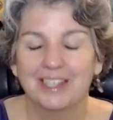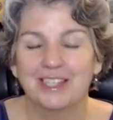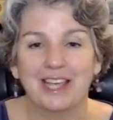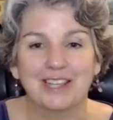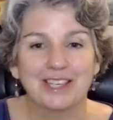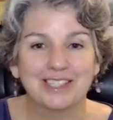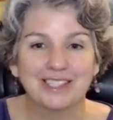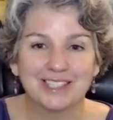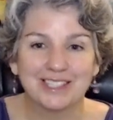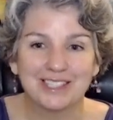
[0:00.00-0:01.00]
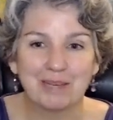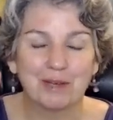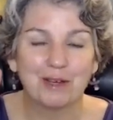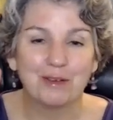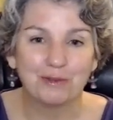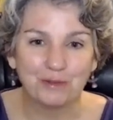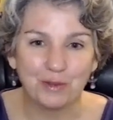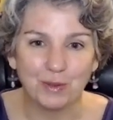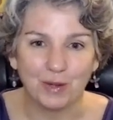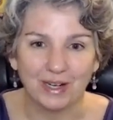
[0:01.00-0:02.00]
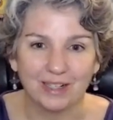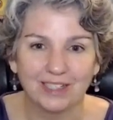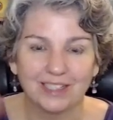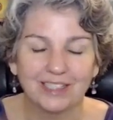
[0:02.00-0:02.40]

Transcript: And then step 4